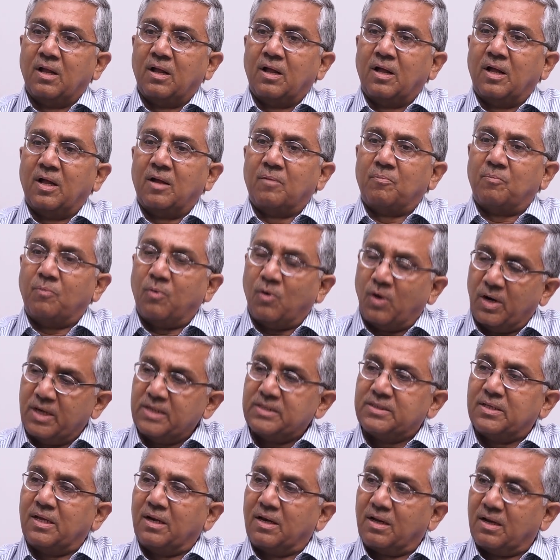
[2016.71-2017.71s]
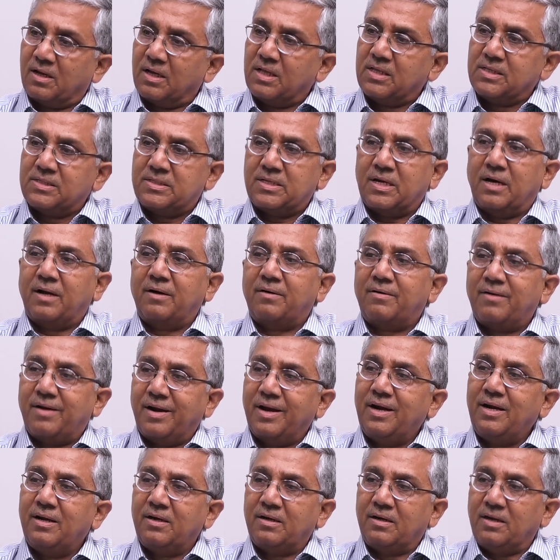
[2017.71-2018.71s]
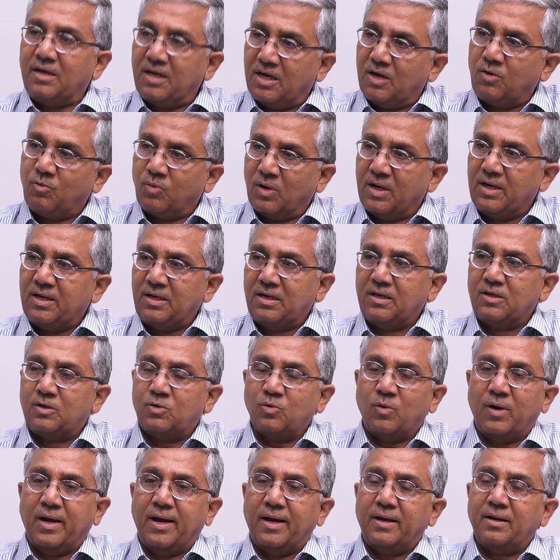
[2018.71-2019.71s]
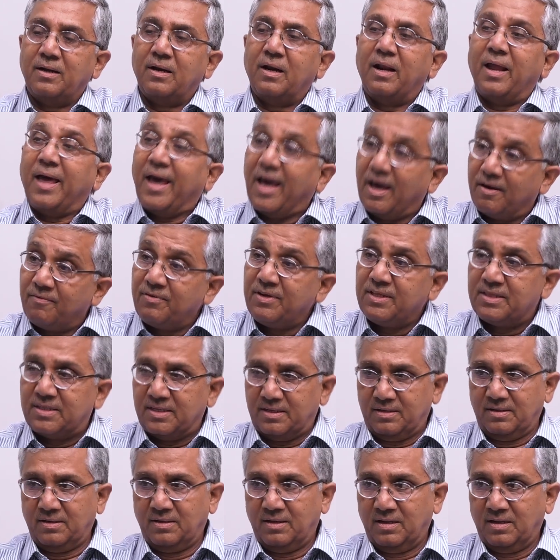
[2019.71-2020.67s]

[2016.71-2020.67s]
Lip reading: boys and girls are trained equally to handle everything.